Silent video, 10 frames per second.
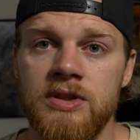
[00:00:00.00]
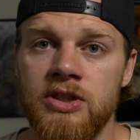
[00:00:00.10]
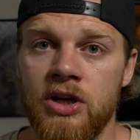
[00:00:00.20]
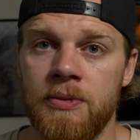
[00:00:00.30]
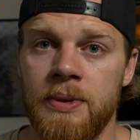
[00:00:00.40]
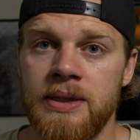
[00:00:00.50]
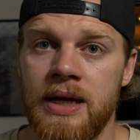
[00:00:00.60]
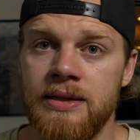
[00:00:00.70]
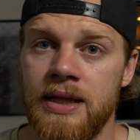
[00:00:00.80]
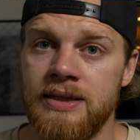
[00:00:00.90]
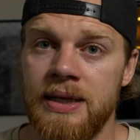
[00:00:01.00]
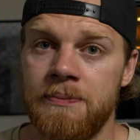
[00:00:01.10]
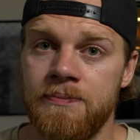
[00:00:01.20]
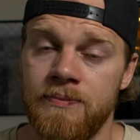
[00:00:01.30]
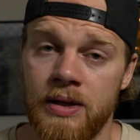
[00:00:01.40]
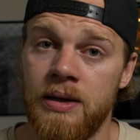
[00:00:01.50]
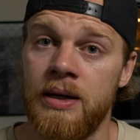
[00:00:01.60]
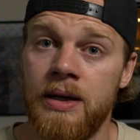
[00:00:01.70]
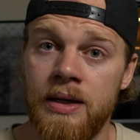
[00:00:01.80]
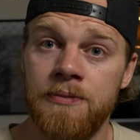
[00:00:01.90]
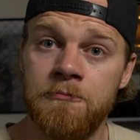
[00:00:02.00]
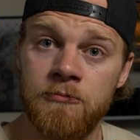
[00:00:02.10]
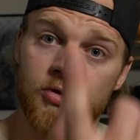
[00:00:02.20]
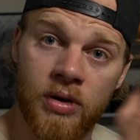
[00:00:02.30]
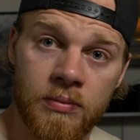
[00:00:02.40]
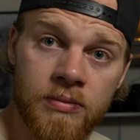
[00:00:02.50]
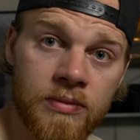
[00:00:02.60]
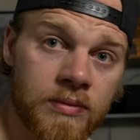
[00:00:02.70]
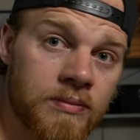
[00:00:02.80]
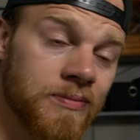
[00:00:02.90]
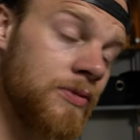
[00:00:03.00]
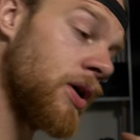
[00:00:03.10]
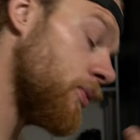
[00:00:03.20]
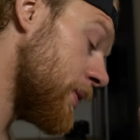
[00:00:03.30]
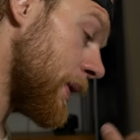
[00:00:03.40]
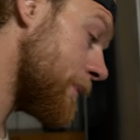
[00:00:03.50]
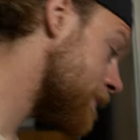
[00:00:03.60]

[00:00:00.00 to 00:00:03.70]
Talking about that, that's him. So come with me.